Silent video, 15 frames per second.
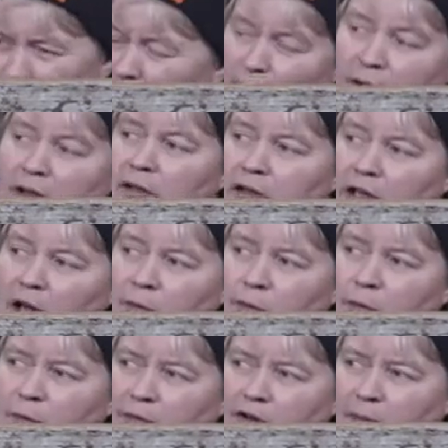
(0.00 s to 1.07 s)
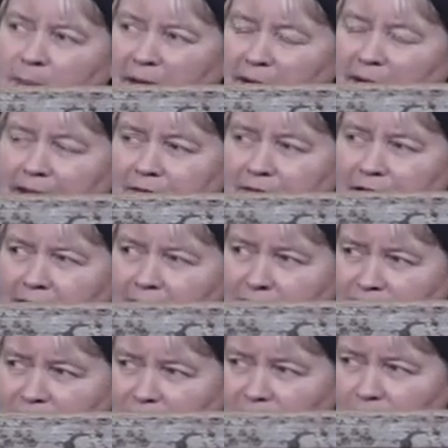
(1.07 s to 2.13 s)
we, uh, you know we've got to be careful here
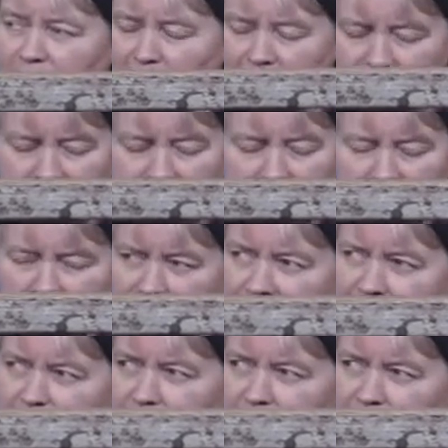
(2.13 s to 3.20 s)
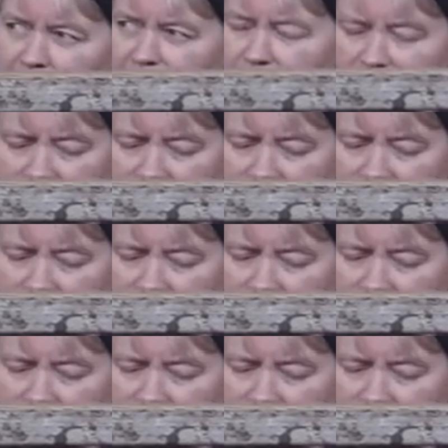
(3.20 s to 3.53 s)
because I don't want to I don't want to